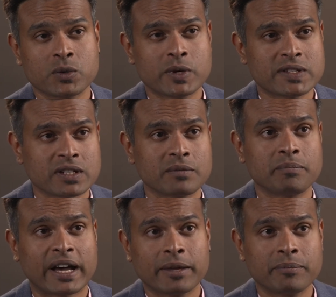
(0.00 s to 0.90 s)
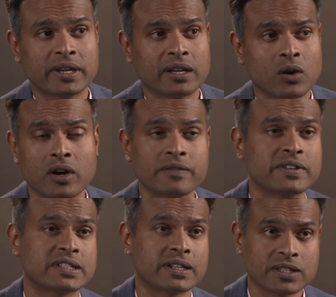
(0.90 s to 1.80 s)
vessel, piping, or if
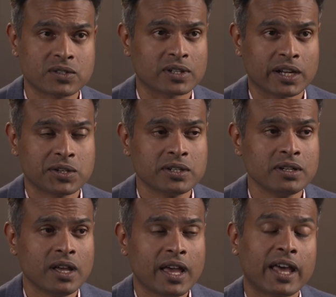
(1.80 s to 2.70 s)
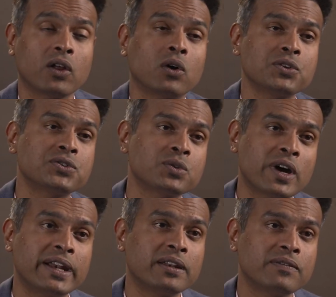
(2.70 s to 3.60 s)
it's an insulation, and also
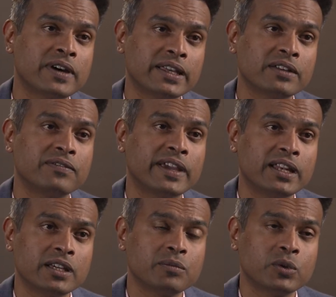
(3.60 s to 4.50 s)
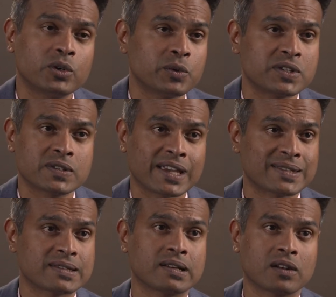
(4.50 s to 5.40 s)
identify the failure mode, which is
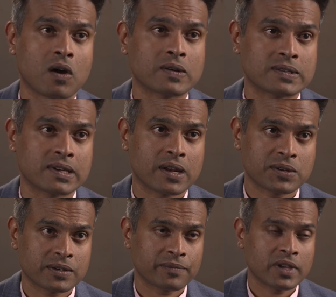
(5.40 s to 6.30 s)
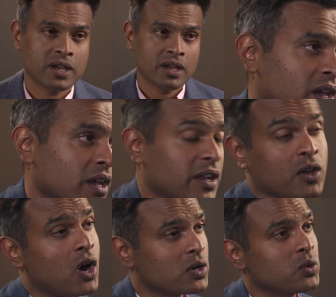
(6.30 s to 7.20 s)
external oxidation. It
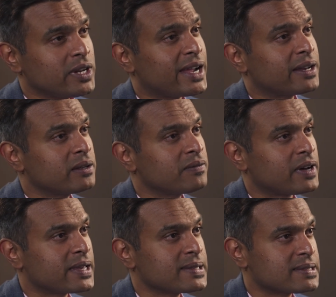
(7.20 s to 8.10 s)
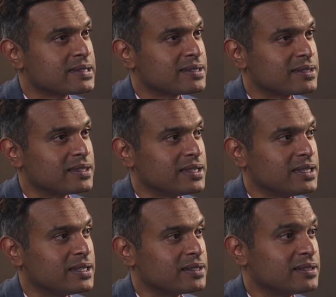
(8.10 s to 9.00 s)
not only identifies
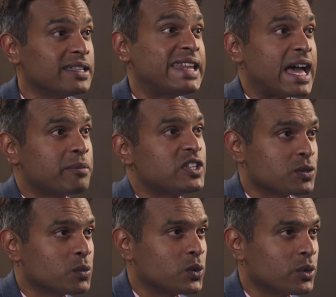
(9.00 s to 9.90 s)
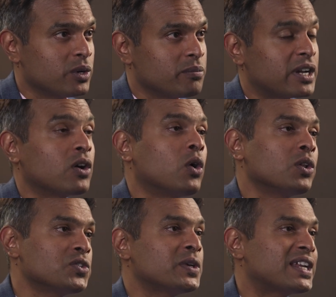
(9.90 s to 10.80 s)
the damage mode, but
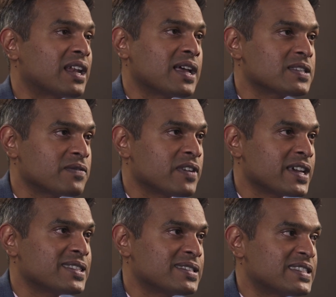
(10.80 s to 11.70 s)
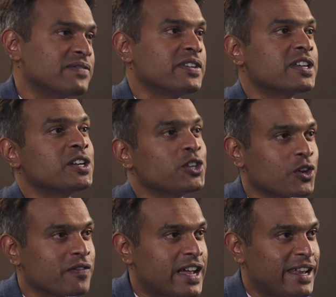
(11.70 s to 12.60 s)
also it classifies the severity
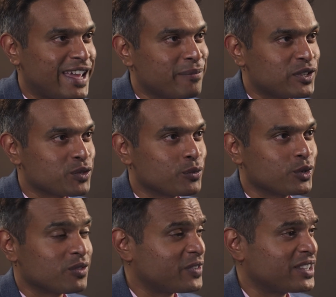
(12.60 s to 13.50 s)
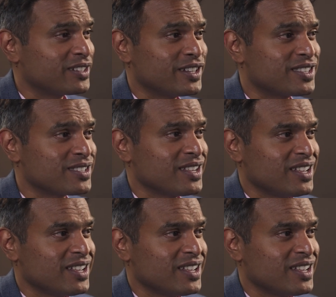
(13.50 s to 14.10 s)
of that damage mode, whether it's